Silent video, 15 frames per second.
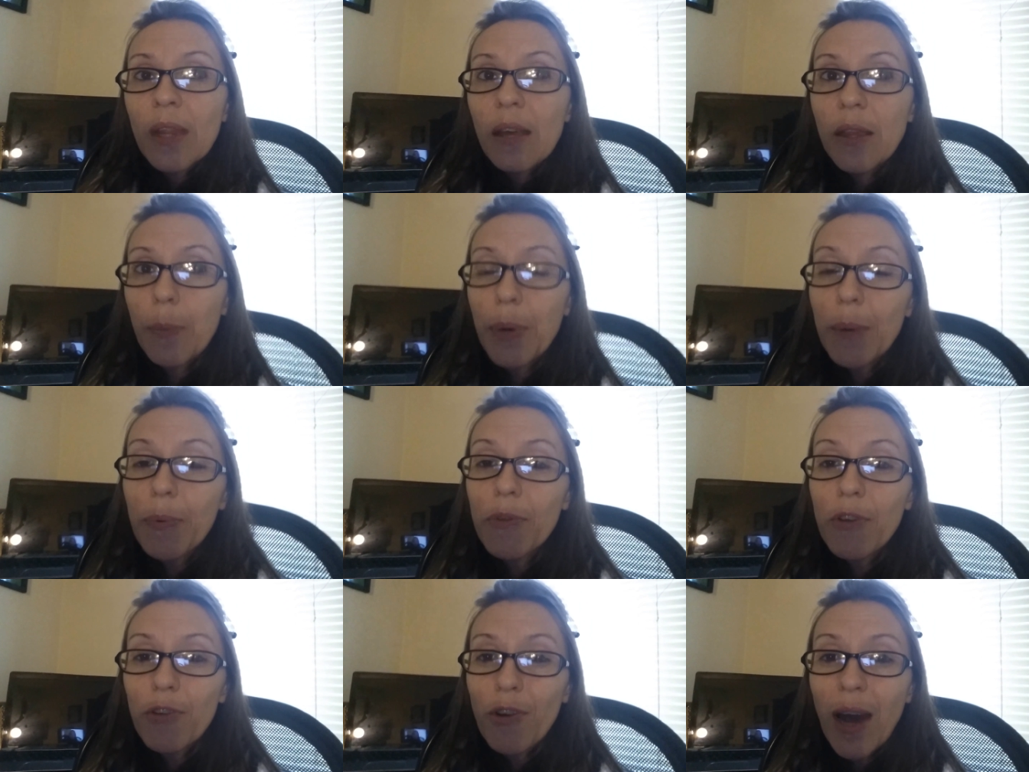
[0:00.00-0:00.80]
the
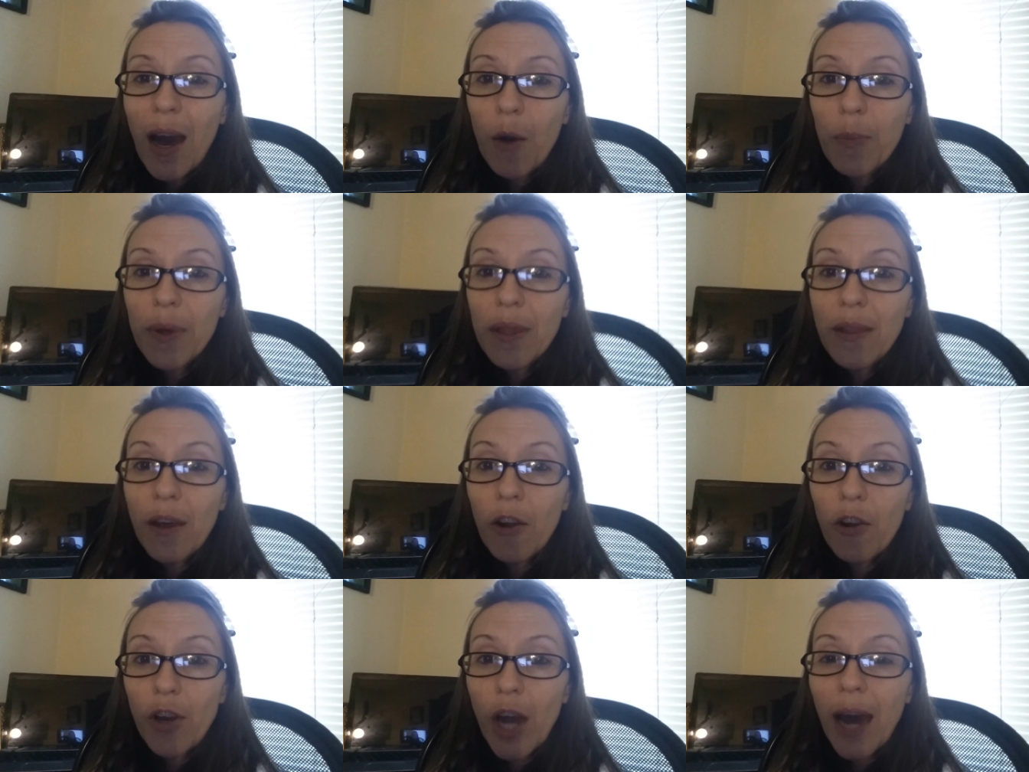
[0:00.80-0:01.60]
people that you're helping
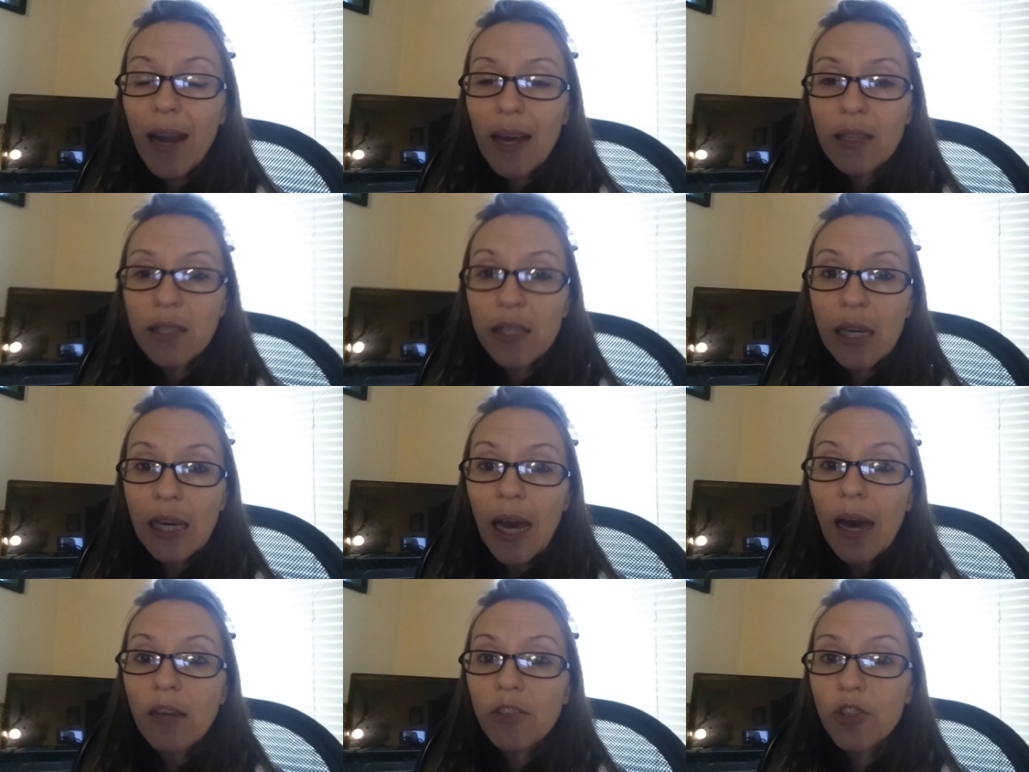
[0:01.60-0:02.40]
that are not at C
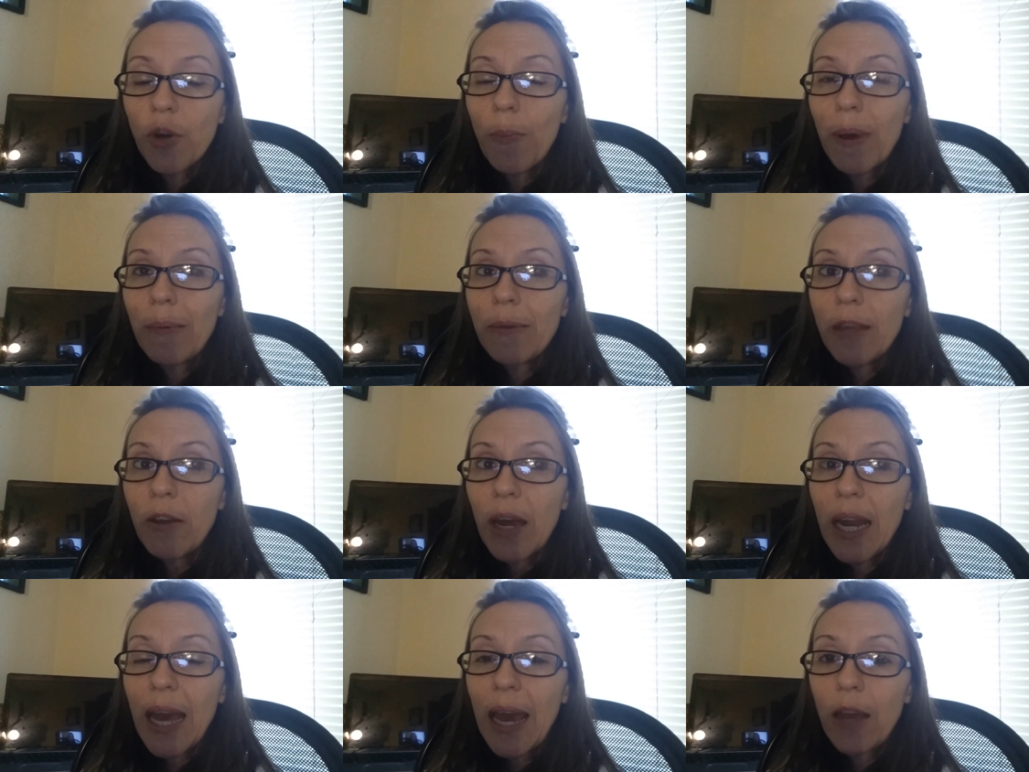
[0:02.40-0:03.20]
yet, so maybe
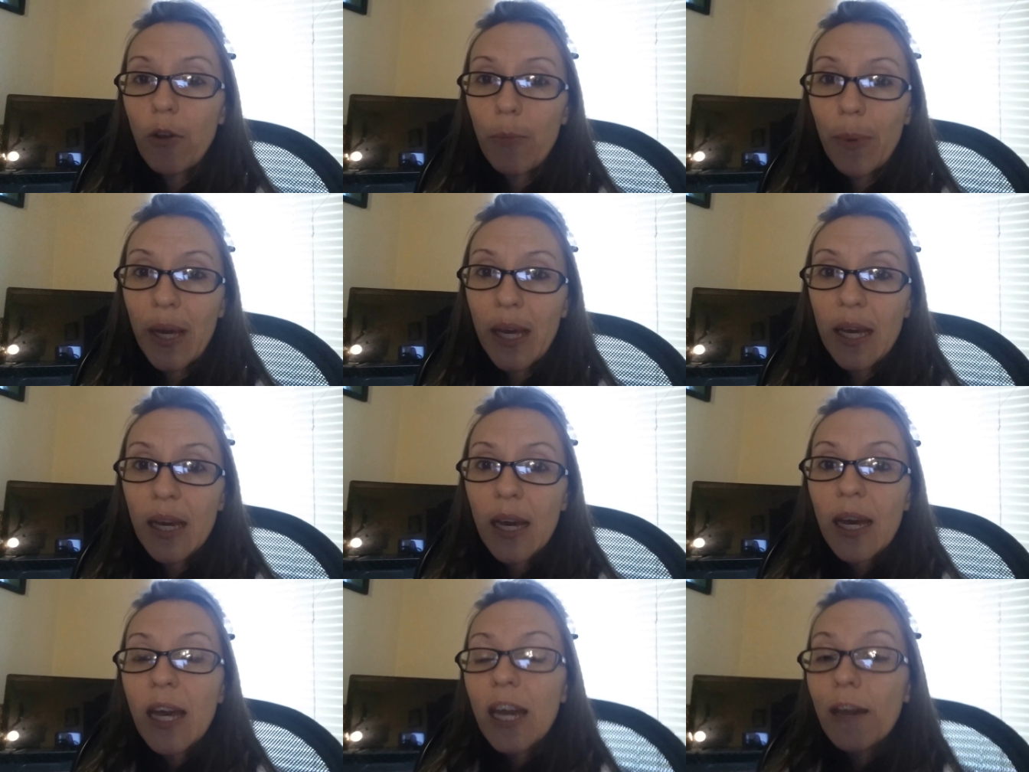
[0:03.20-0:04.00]
they're at A or B,
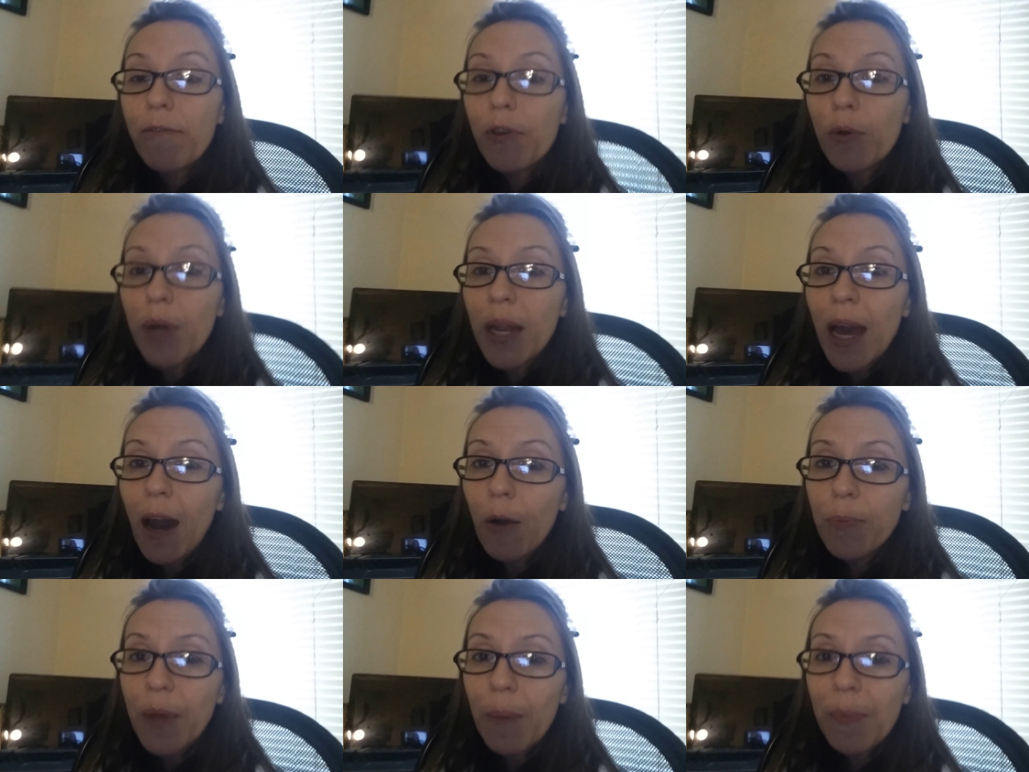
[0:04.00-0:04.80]
if you can
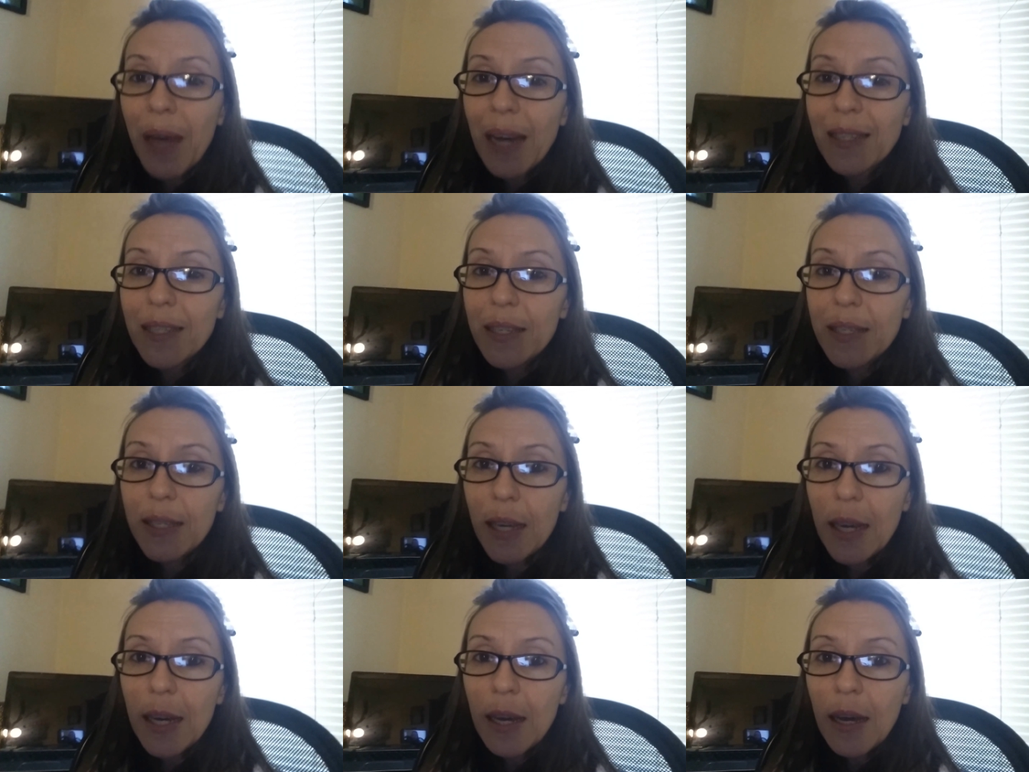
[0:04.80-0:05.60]
help them get to
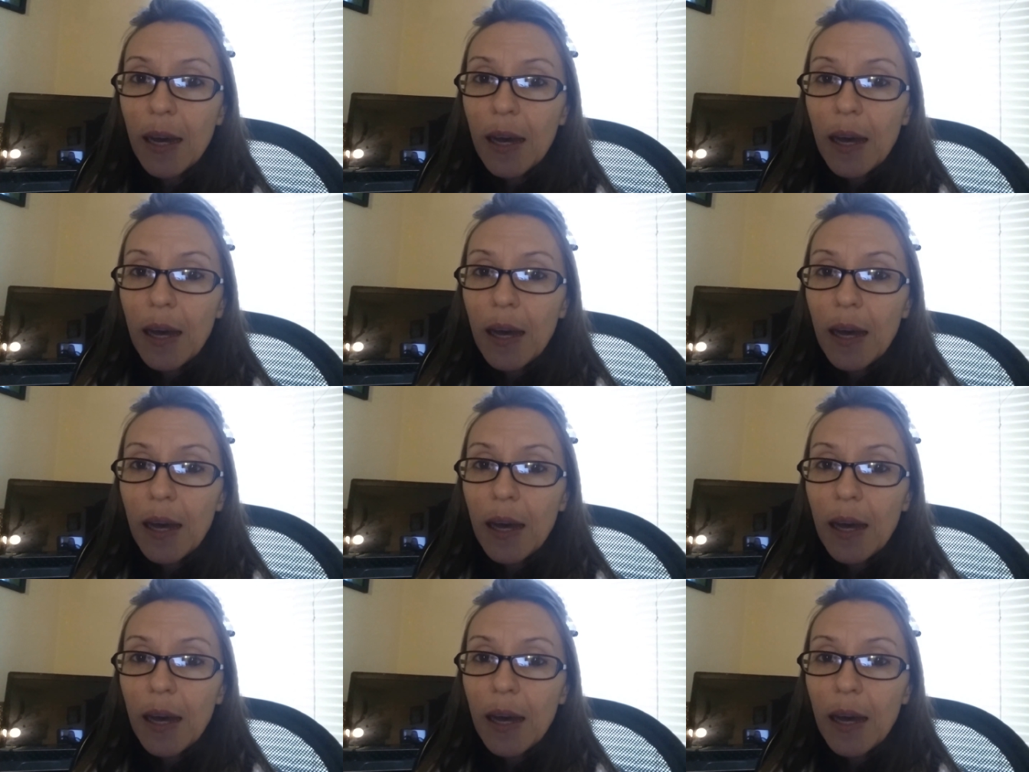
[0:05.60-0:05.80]
C,